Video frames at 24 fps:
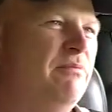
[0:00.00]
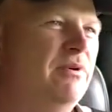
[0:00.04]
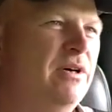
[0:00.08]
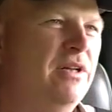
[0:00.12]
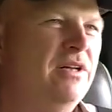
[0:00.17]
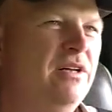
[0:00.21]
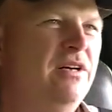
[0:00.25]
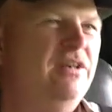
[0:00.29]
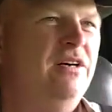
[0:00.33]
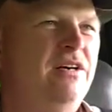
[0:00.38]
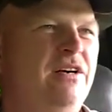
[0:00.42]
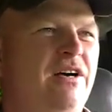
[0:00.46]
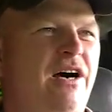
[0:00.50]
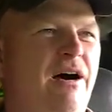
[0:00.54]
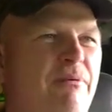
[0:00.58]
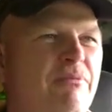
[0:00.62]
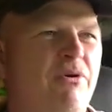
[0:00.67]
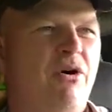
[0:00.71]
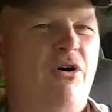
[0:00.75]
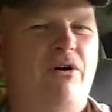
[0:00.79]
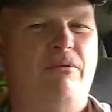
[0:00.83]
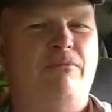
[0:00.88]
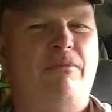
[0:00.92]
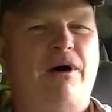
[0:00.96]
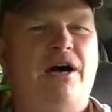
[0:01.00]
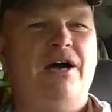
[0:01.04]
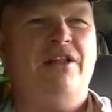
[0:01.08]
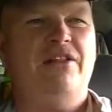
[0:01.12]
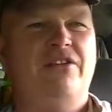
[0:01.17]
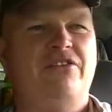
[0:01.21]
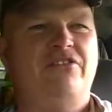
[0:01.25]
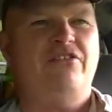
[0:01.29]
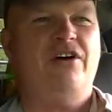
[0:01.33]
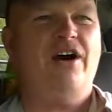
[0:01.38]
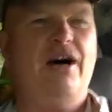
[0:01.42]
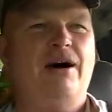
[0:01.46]
But I'm going by
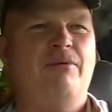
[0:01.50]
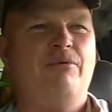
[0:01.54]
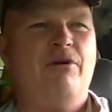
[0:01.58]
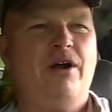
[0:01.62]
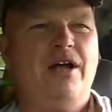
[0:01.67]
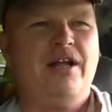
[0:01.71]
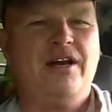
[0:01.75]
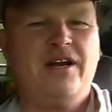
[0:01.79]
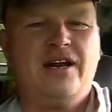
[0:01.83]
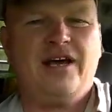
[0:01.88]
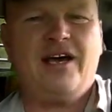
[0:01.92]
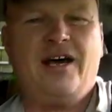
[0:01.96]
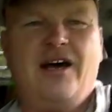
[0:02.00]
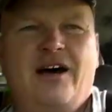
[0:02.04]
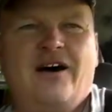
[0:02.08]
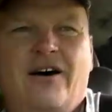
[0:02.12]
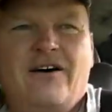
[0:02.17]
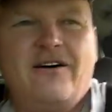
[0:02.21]
the job right now